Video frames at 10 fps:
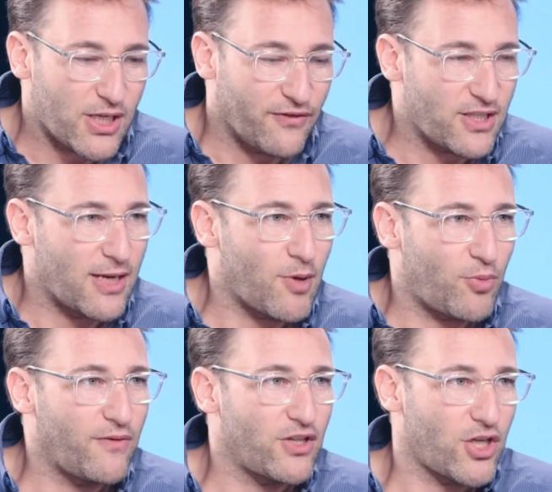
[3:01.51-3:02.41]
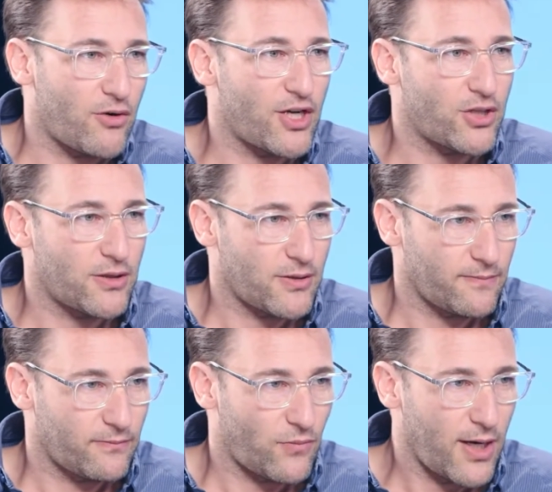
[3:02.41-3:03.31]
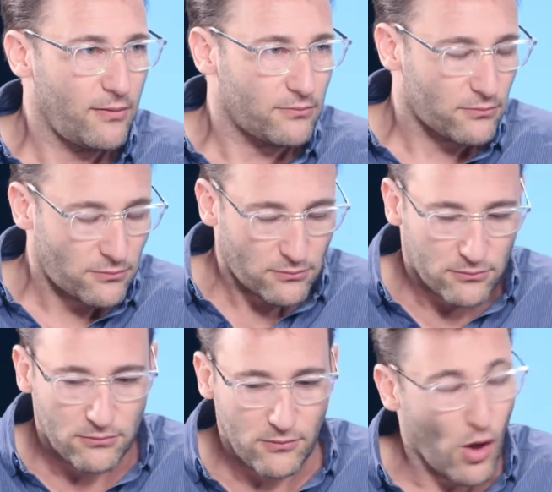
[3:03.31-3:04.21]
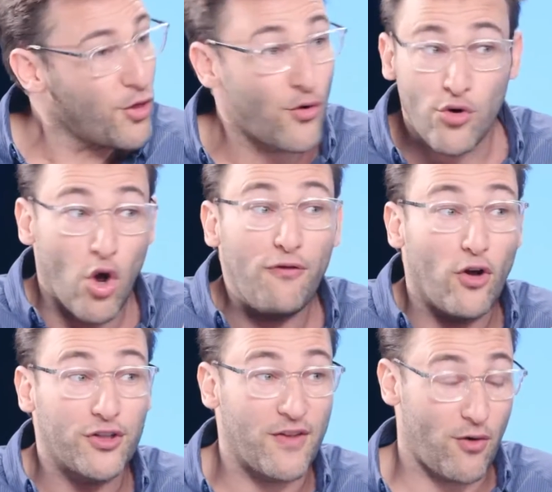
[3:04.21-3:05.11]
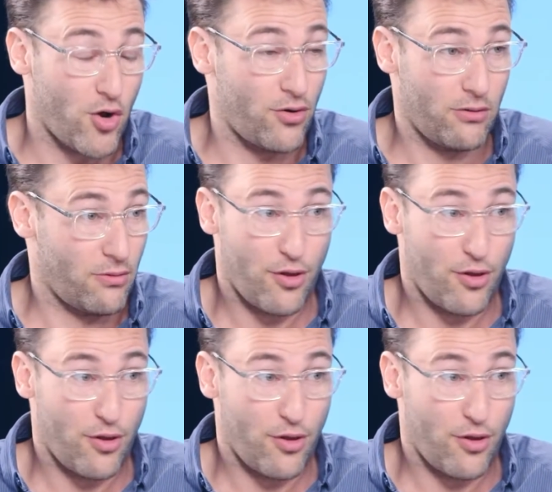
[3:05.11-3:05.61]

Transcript: self-esteem than previous generations, right? Through no fault of their own,